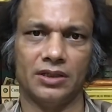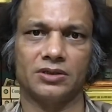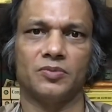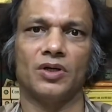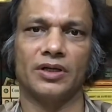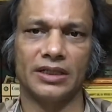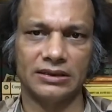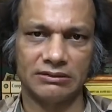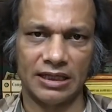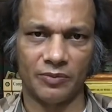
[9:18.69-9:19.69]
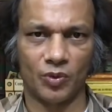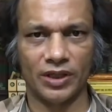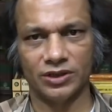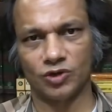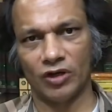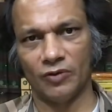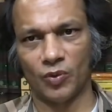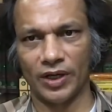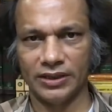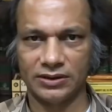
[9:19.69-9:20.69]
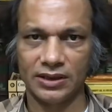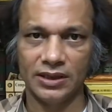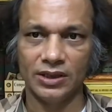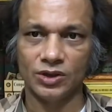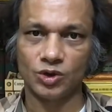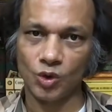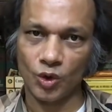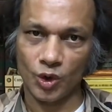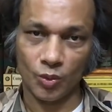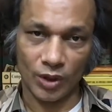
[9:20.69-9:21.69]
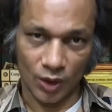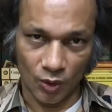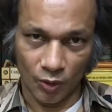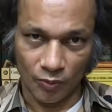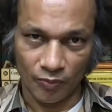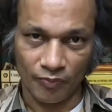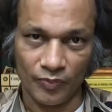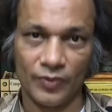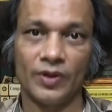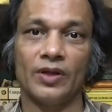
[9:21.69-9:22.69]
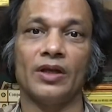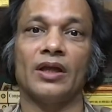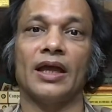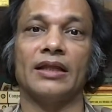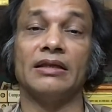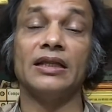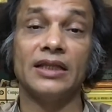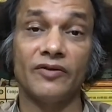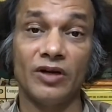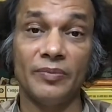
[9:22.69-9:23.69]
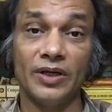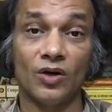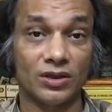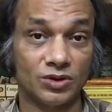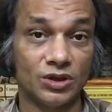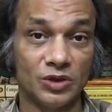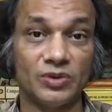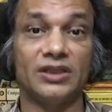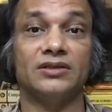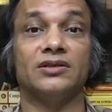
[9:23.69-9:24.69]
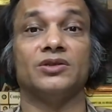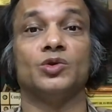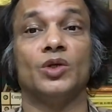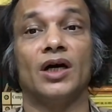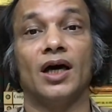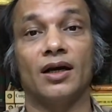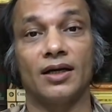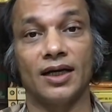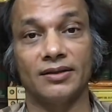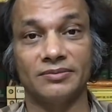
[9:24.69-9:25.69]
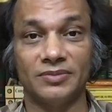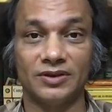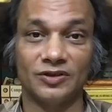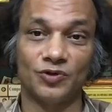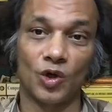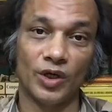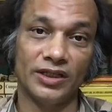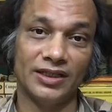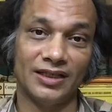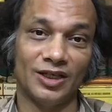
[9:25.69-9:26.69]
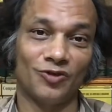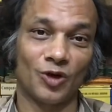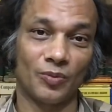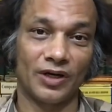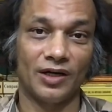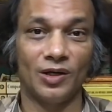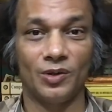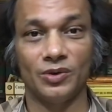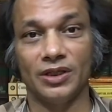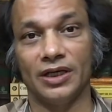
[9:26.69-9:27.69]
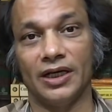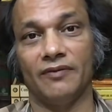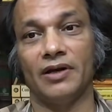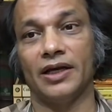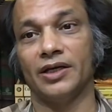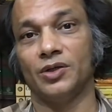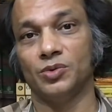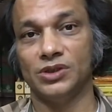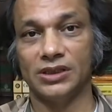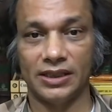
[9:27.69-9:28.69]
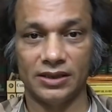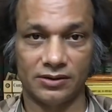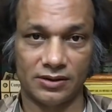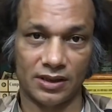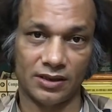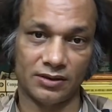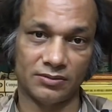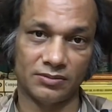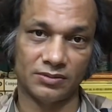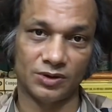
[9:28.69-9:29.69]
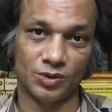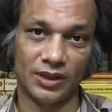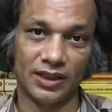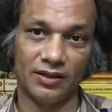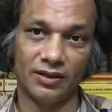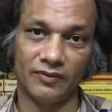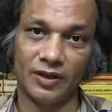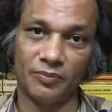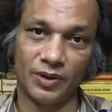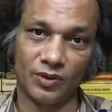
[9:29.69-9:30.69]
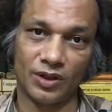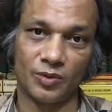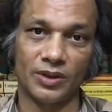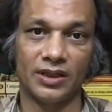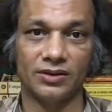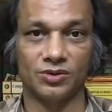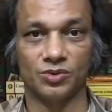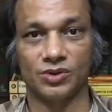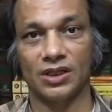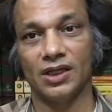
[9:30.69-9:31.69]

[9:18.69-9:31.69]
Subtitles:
in a smaller case, 10 points, 12 points. So you will know. And then there will be also the witnesses who are following the case from cradle to the grave. Like in 2G case, you had one particular witness